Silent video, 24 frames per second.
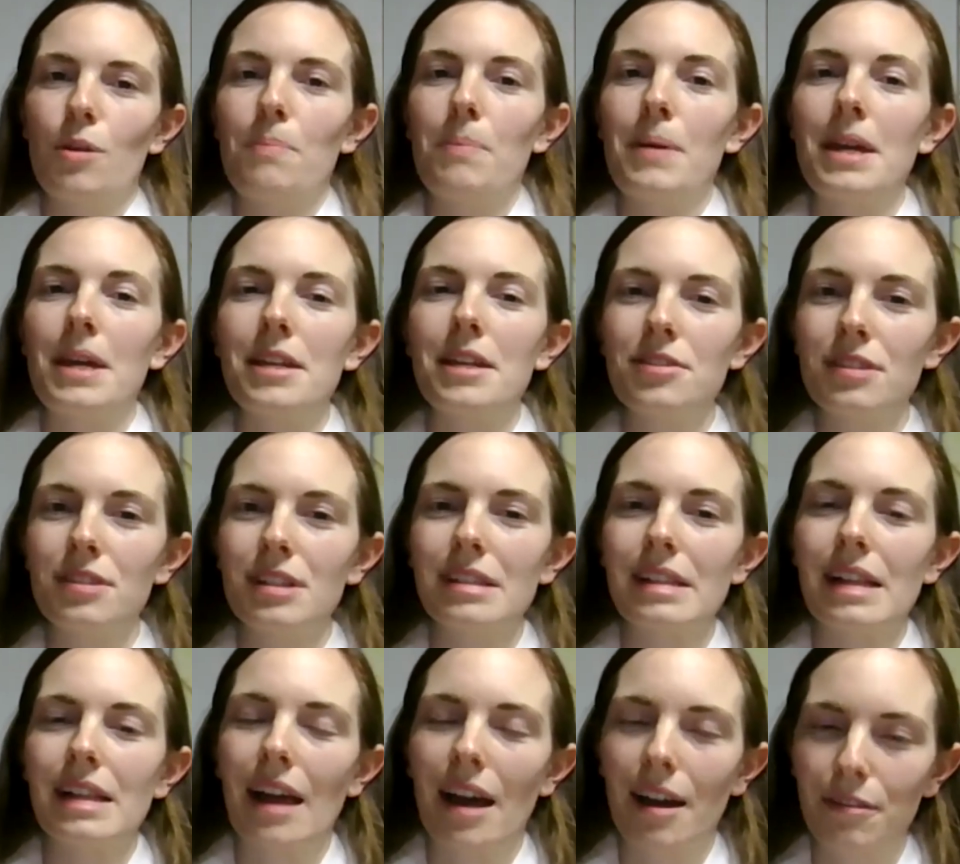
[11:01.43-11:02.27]
Peter
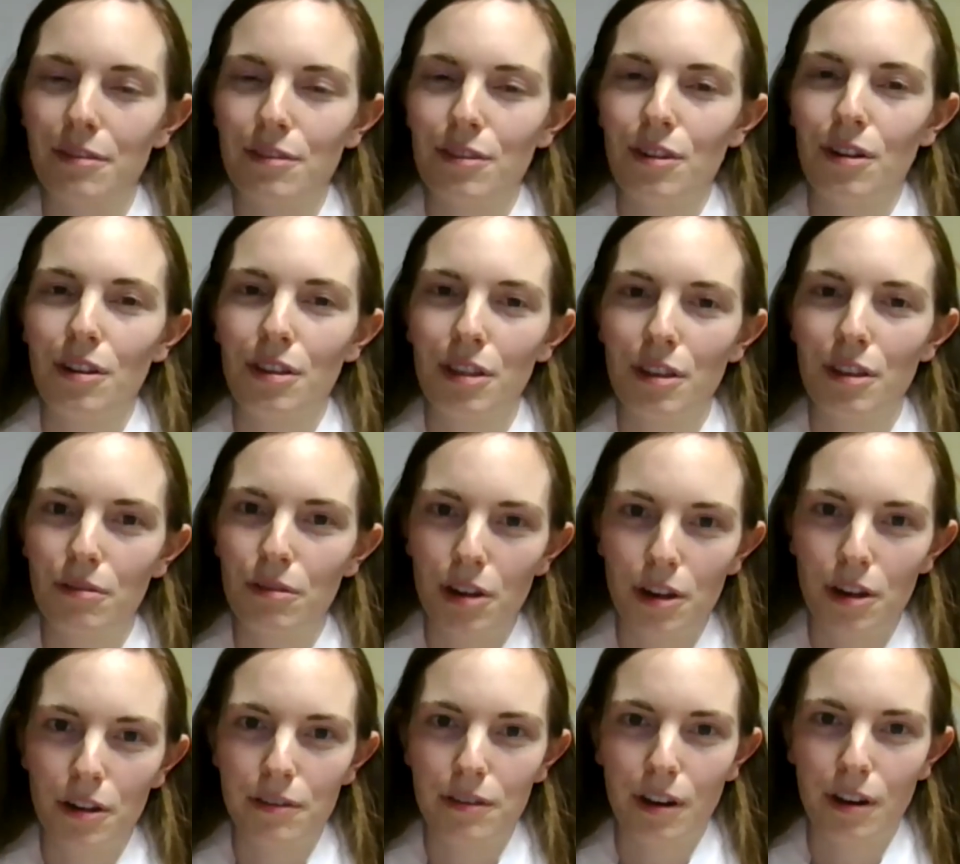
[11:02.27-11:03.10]
is left on the
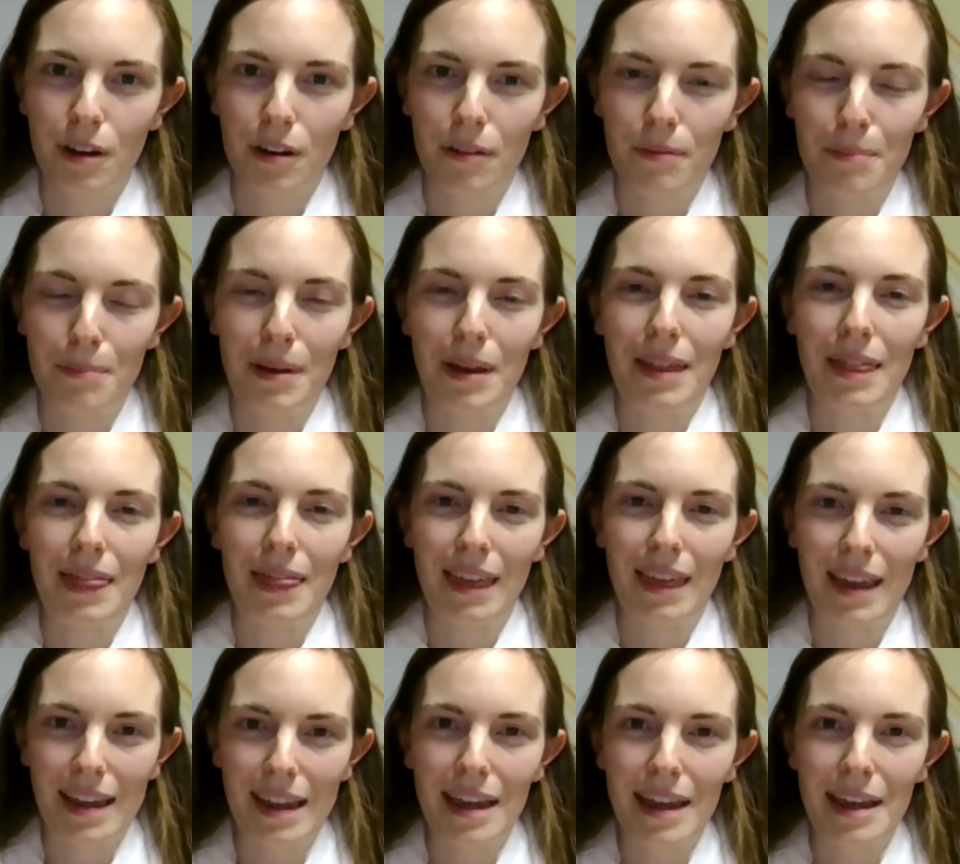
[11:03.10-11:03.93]
rooftop,
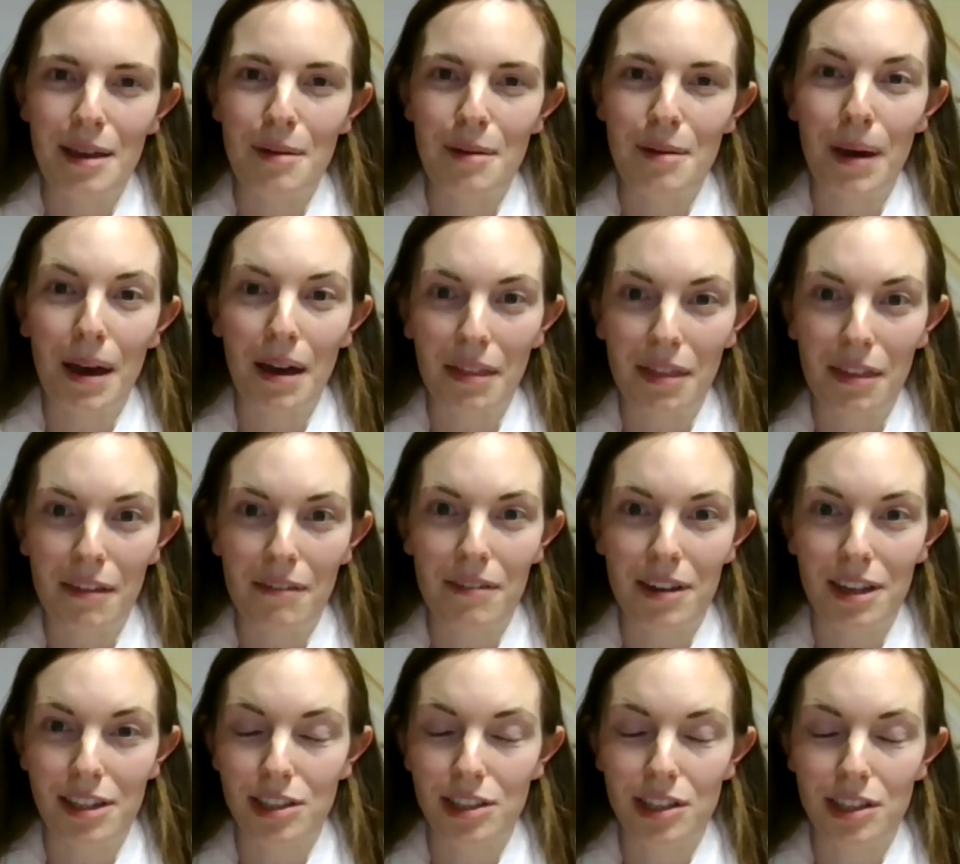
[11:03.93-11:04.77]
thinking about the
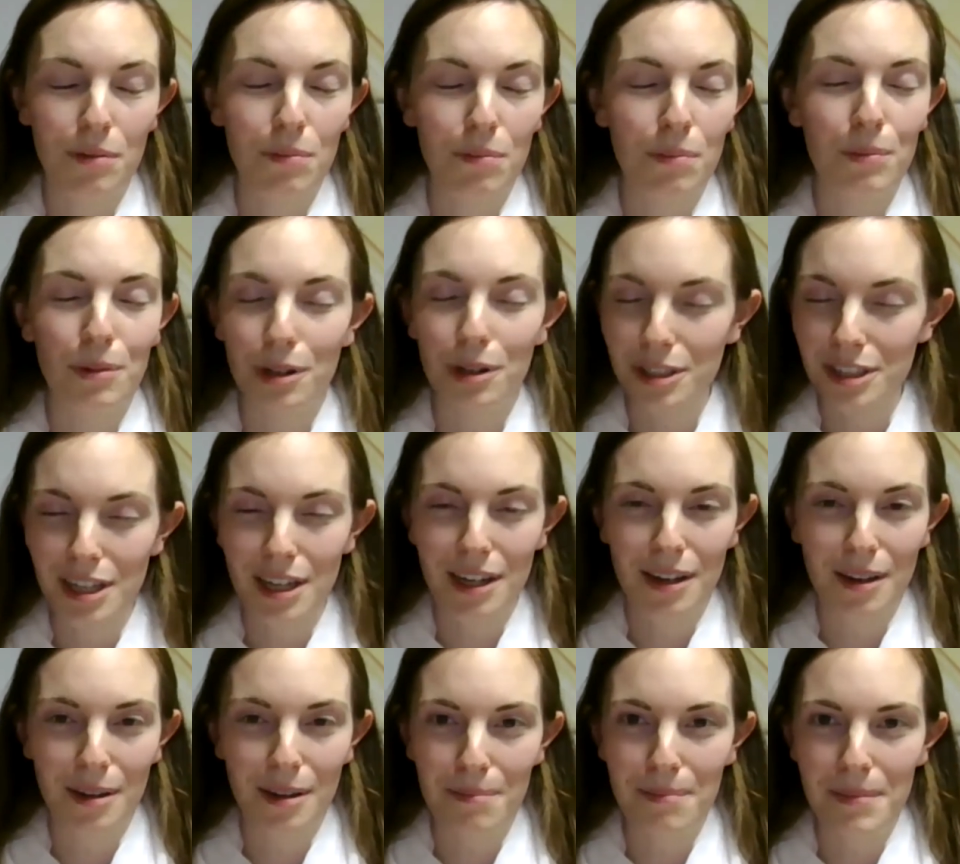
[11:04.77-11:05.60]
vision and what
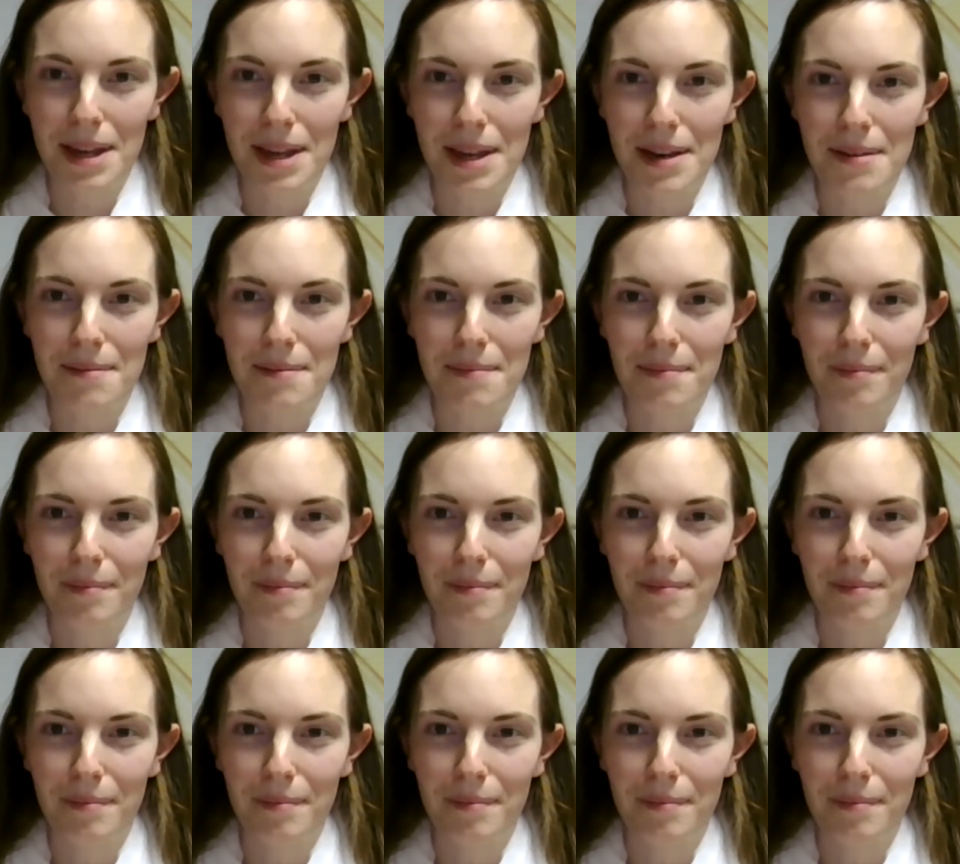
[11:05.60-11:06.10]
it could mean.